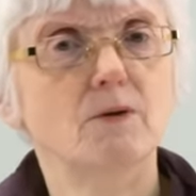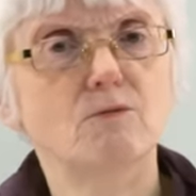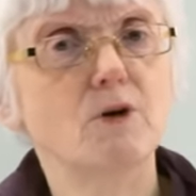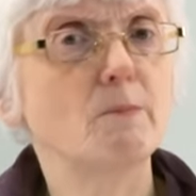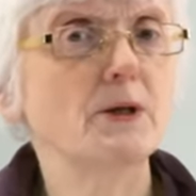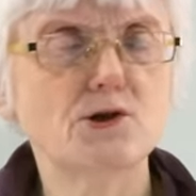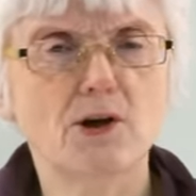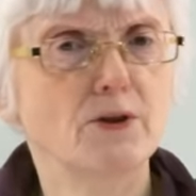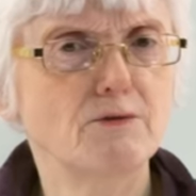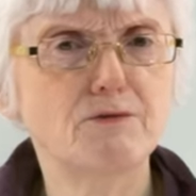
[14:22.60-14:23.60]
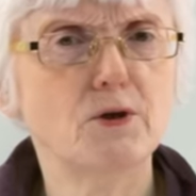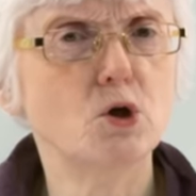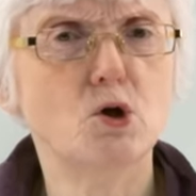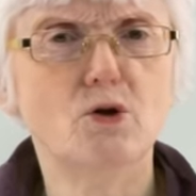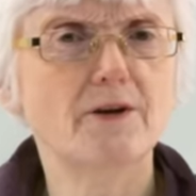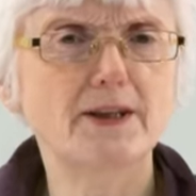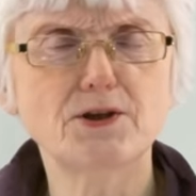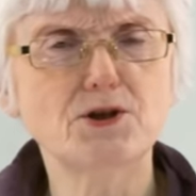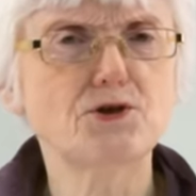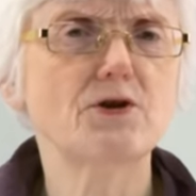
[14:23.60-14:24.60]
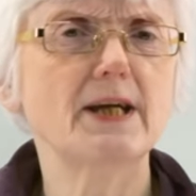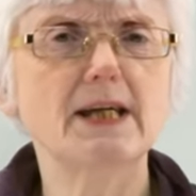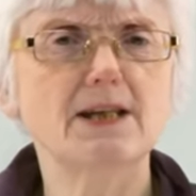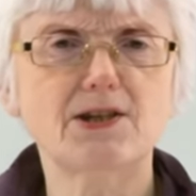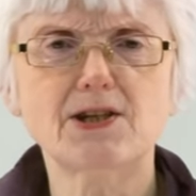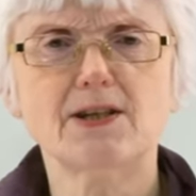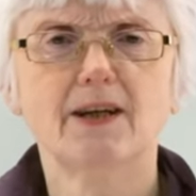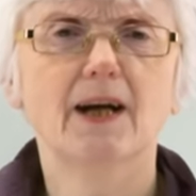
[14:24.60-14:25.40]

rubbish on the floor in the street,